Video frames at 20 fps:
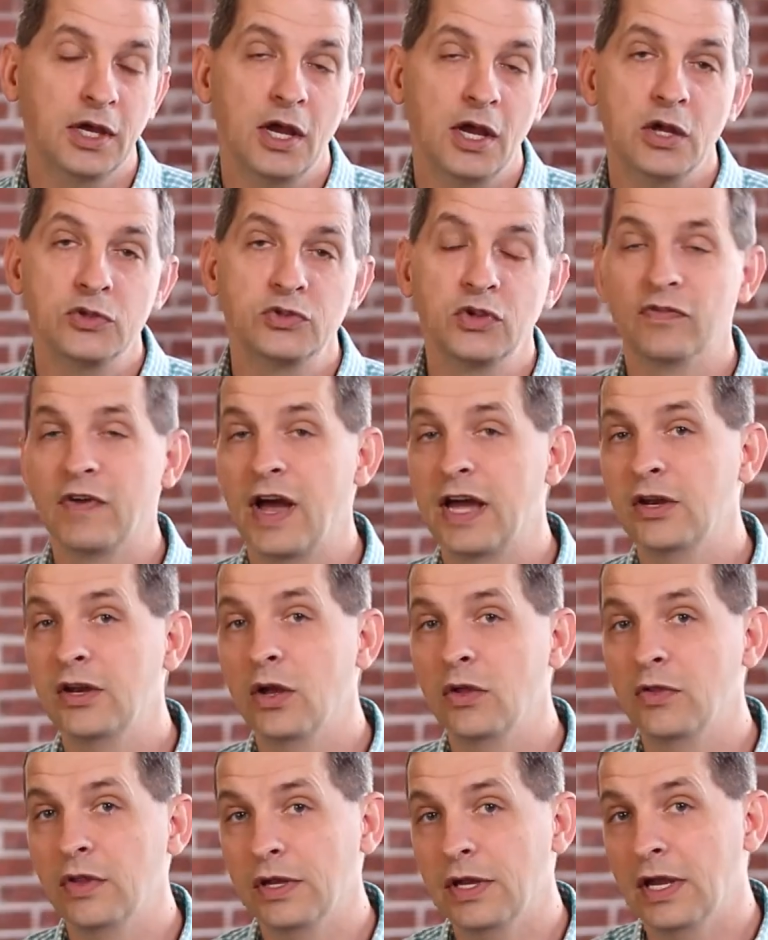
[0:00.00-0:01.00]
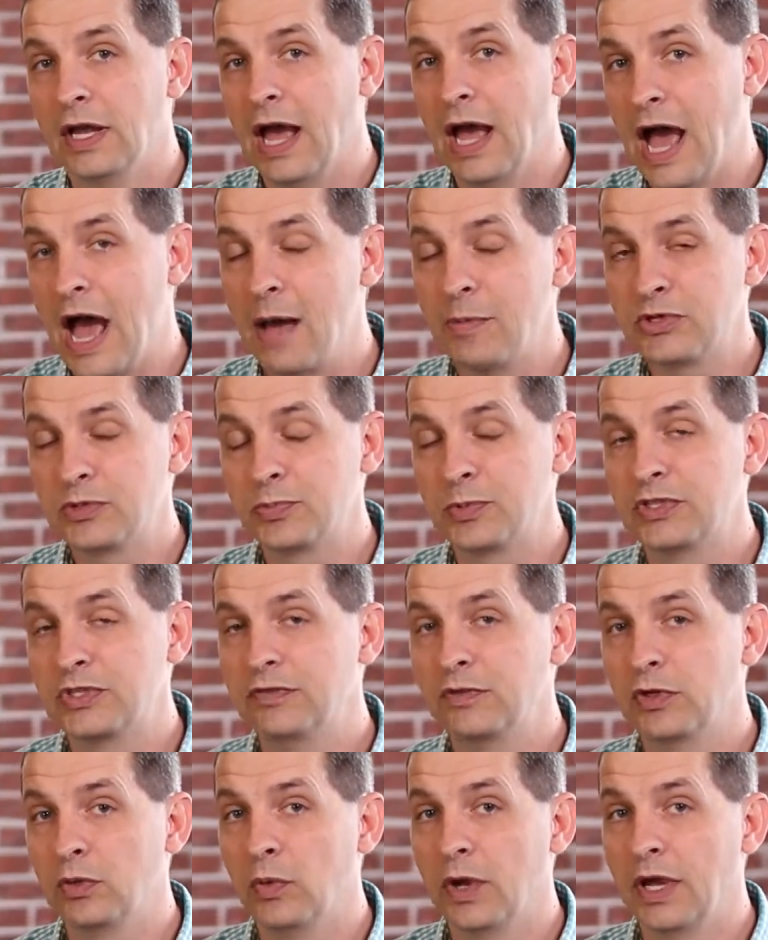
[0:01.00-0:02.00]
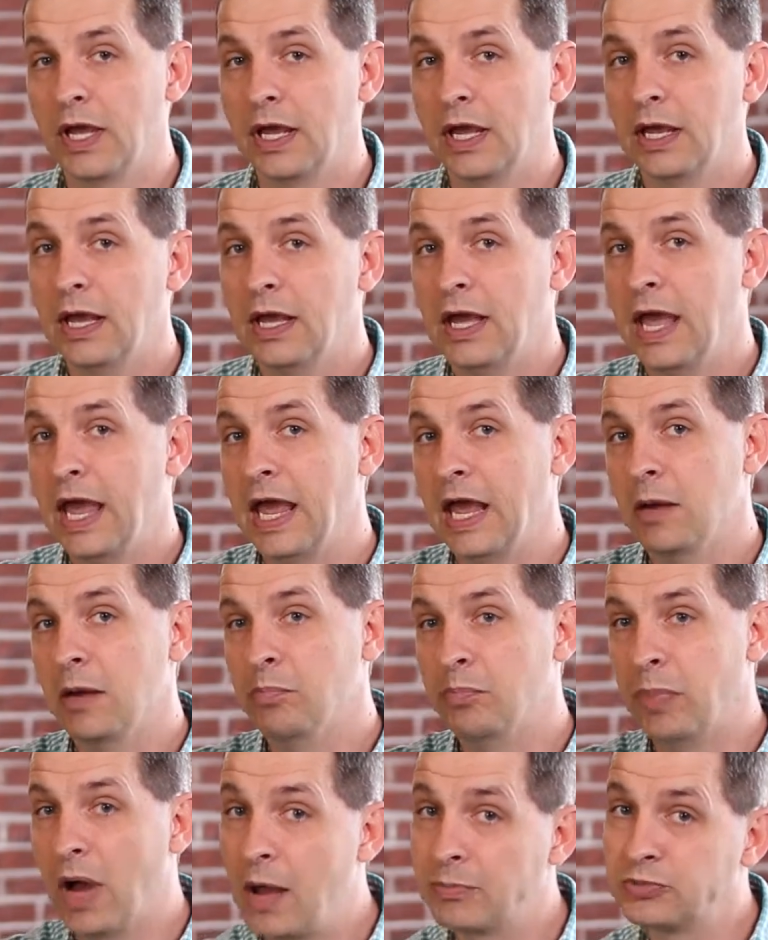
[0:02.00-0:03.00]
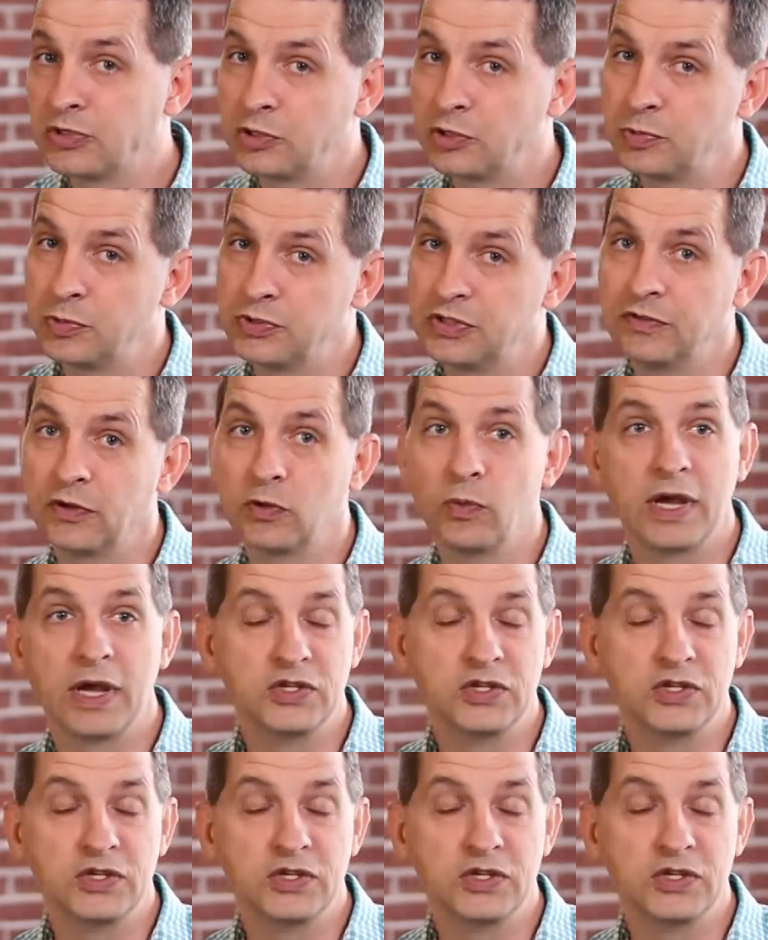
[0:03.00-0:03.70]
So if I know that I'm a specific way and Bob's a specific way,